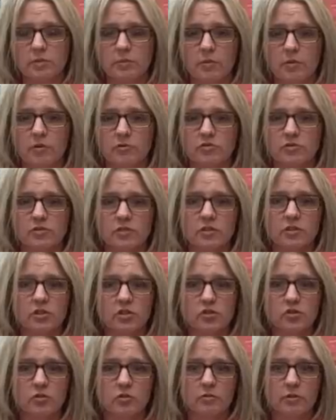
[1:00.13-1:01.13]
we purchase
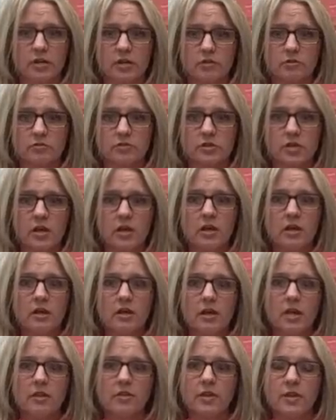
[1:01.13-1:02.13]
additional readers.
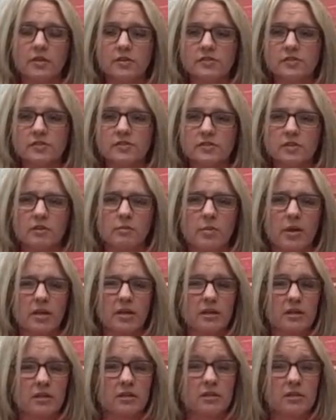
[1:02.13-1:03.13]
I think this is going to
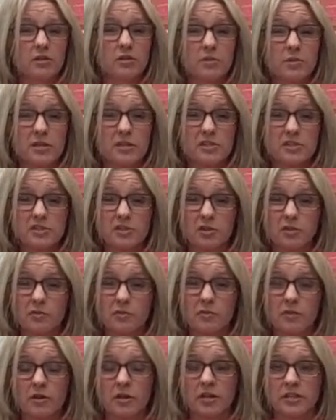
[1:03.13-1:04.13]
make it a little bit easier
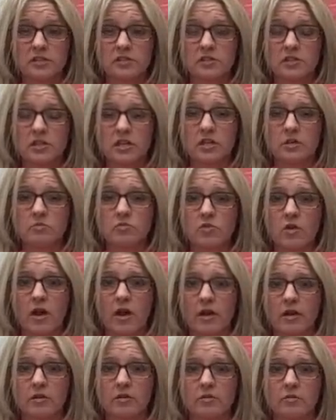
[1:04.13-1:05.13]
for us to keep
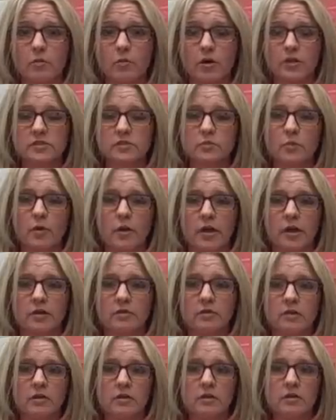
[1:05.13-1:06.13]
track of what's what
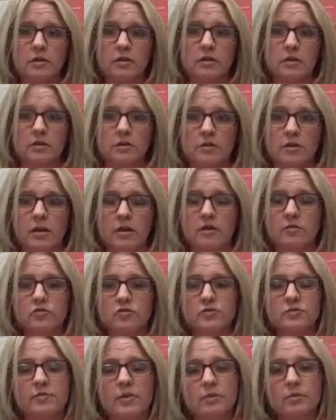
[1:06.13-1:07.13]
and have
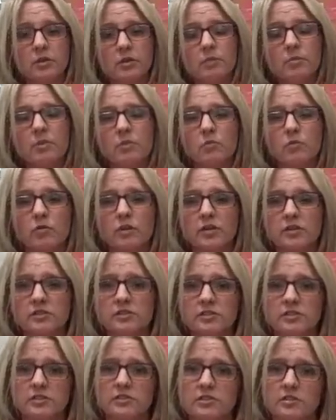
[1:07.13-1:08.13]
just maybe a little bit more
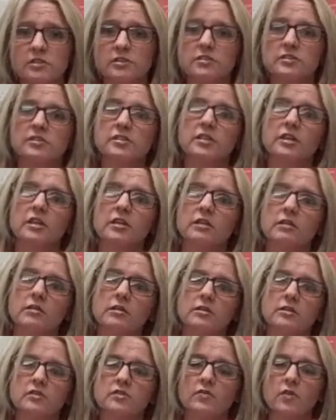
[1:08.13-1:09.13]
consistency
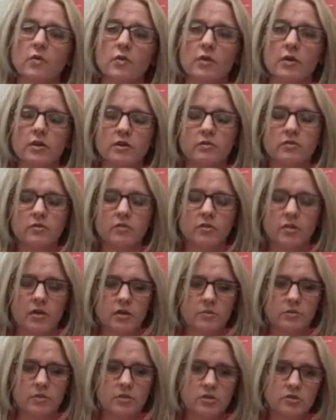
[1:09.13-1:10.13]
as far as
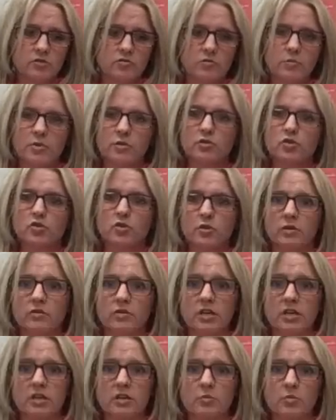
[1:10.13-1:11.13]
the distribution of
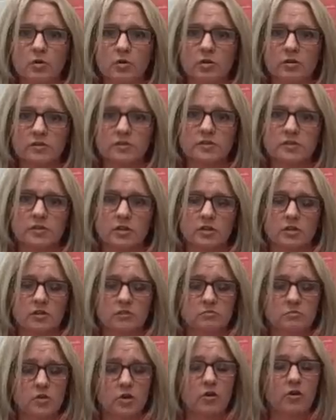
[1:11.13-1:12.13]
the ebooks
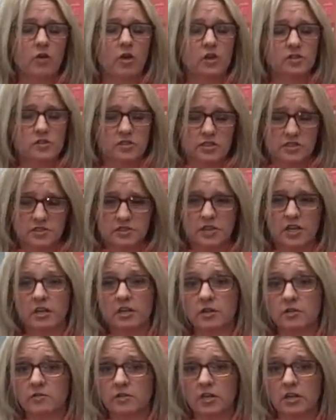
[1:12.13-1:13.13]
across a
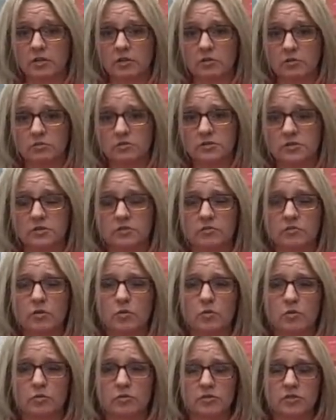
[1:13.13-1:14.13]
set of Kindles. And of
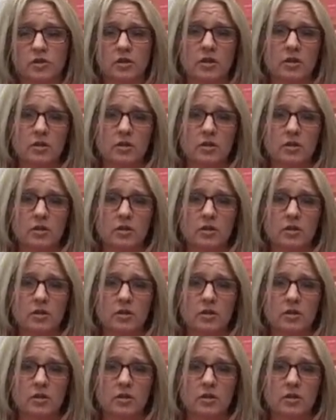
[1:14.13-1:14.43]
course,